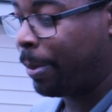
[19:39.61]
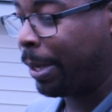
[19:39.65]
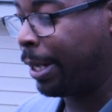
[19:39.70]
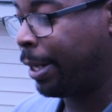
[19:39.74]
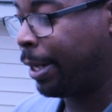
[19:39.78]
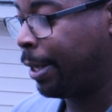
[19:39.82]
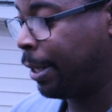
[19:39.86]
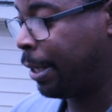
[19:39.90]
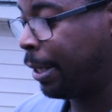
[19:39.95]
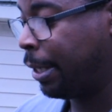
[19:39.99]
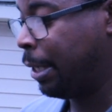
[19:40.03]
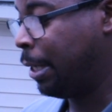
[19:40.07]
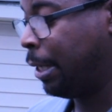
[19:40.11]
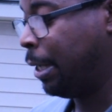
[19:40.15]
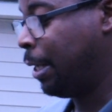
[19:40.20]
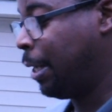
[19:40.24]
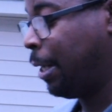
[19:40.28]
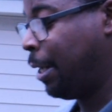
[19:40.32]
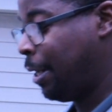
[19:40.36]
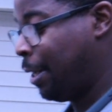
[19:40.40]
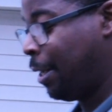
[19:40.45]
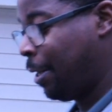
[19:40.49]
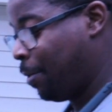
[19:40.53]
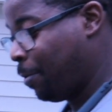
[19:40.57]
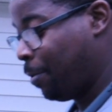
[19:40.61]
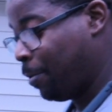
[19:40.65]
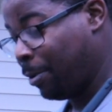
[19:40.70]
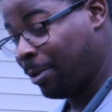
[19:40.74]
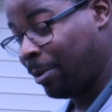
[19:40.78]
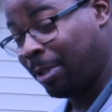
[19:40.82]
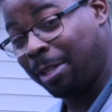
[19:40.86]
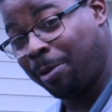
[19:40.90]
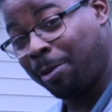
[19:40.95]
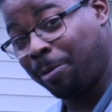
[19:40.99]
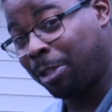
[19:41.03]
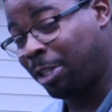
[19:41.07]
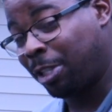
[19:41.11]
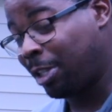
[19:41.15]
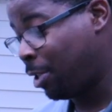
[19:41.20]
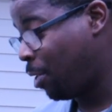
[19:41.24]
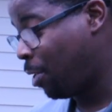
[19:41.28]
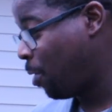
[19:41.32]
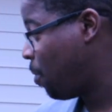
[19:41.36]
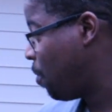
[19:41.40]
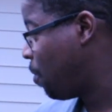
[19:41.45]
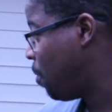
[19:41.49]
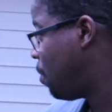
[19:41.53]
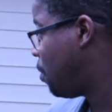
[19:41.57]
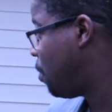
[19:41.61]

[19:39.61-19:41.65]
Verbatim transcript: man. Let's see what she do.